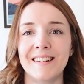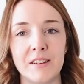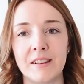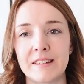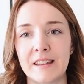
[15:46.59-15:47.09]

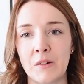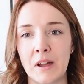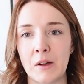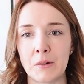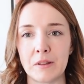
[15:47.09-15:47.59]
You can tell
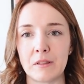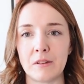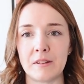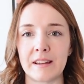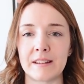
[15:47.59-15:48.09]
how
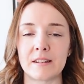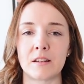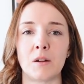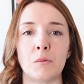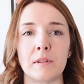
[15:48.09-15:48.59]
enthusiastic
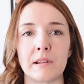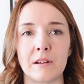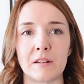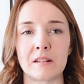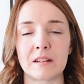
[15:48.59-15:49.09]
I was
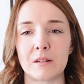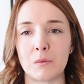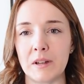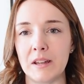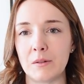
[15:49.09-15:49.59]
last
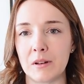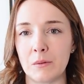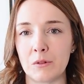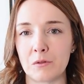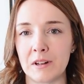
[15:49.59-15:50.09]
week when it
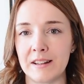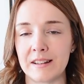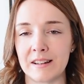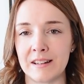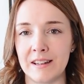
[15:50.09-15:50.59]
was really
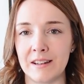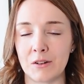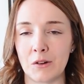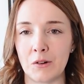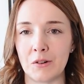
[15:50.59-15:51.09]
sunny and
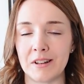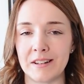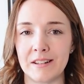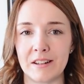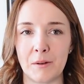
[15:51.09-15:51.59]
hot,
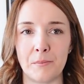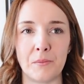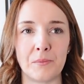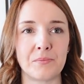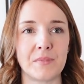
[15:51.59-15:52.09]
and
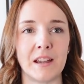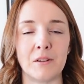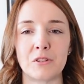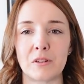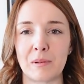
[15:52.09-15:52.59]
I
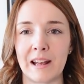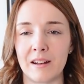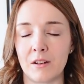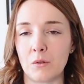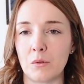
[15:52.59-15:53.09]
was just
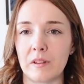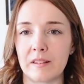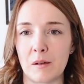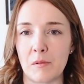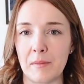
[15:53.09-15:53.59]
planning all the
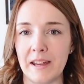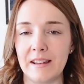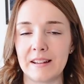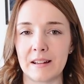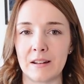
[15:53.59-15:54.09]
summer
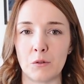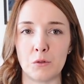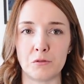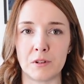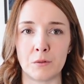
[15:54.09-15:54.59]
makes and
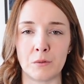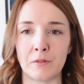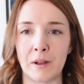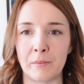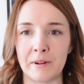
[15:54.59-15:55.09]
ordering all the
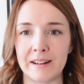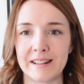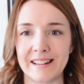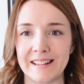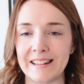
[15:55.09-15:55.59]
fabrics
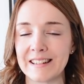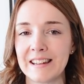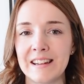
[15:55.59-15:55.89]
and